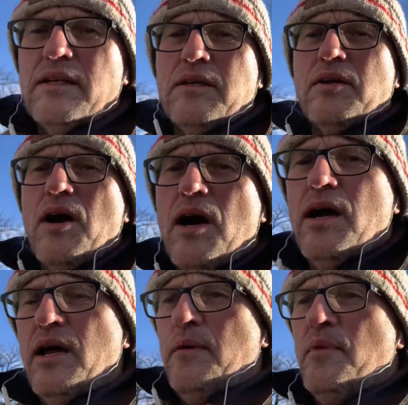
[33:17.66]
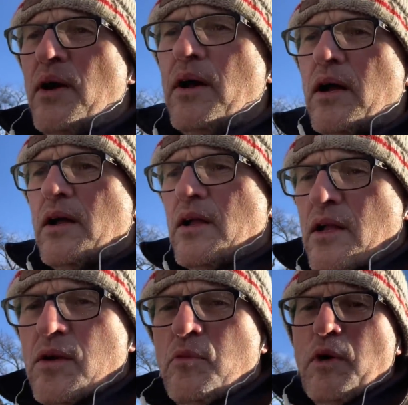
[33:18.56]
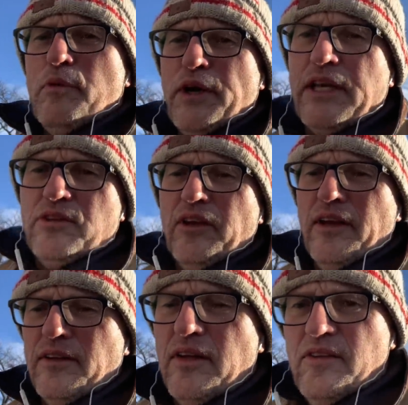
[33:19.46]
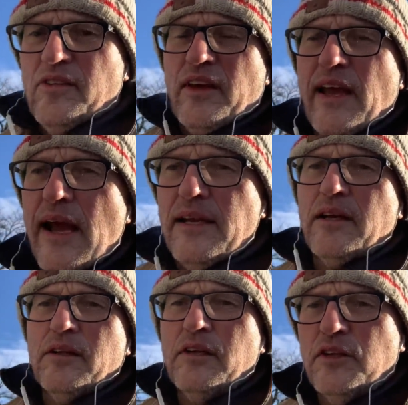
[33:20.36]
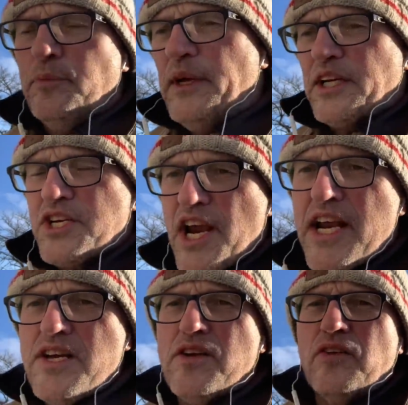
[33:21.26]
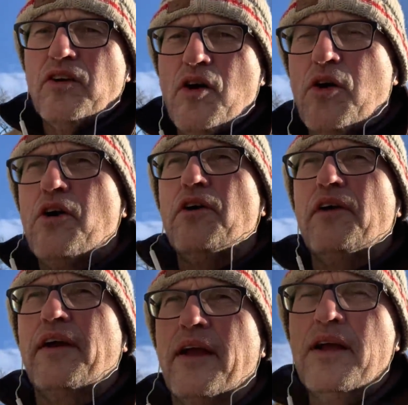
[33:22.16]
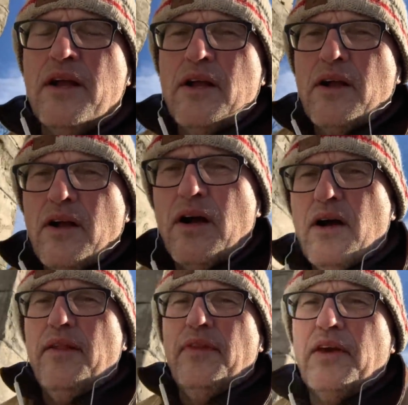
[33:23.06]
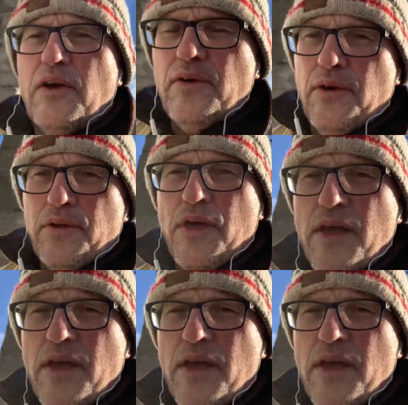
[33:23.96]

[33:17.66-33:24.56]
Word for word: a time when we're seeing these cataclysmic changes occurring on the earth.